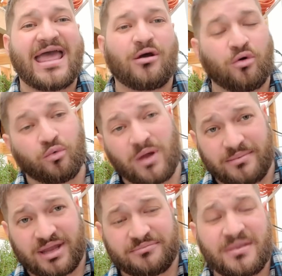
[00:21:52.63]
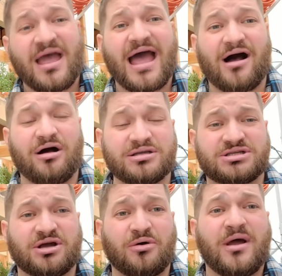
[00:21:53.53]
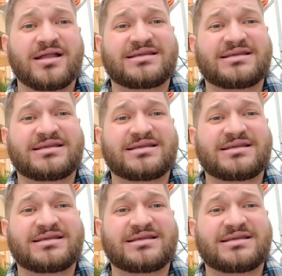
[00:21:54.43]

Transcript: or women also